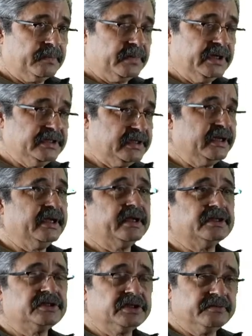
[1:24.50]
easily
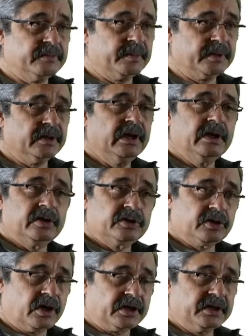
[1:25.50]
achievable
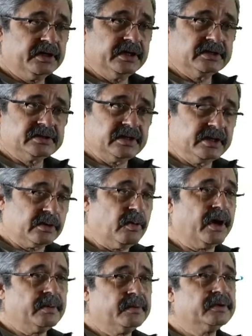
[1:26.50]
target, easily
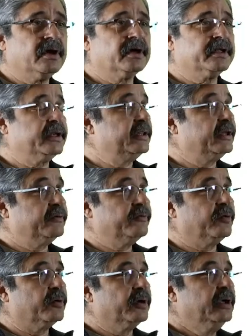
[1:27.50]
acquirable target, and
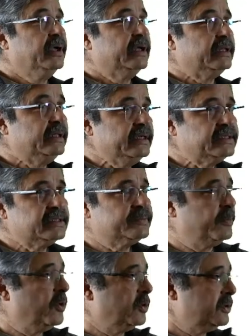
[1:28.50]
therefore lesions
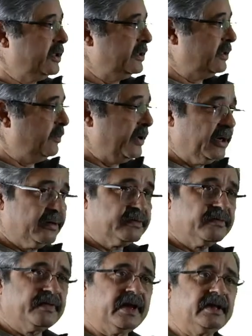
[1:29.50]
both in the middle of the
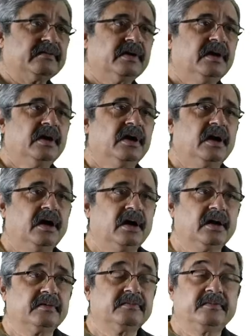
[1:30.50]
valve
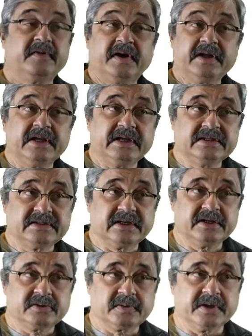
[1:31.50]
are very easily
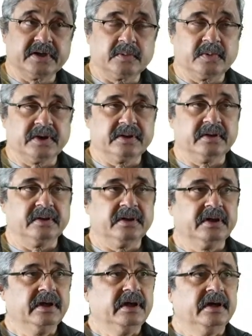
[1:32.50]
treated with
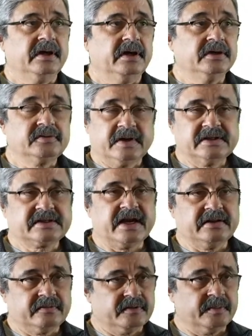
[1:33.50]

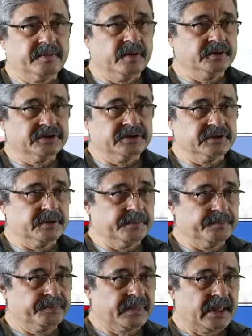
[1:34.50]
transcatheter approaches.
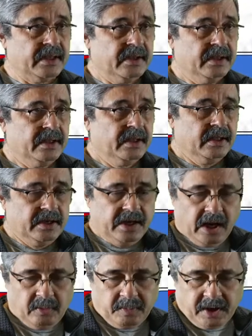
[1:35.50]

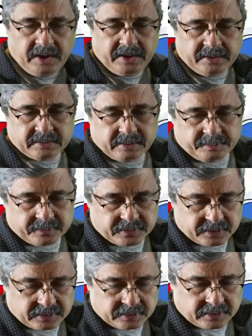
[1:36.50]
Now,
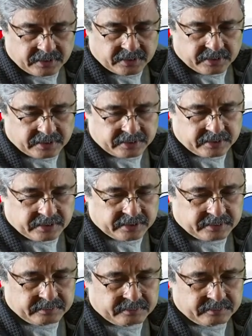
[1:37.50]
the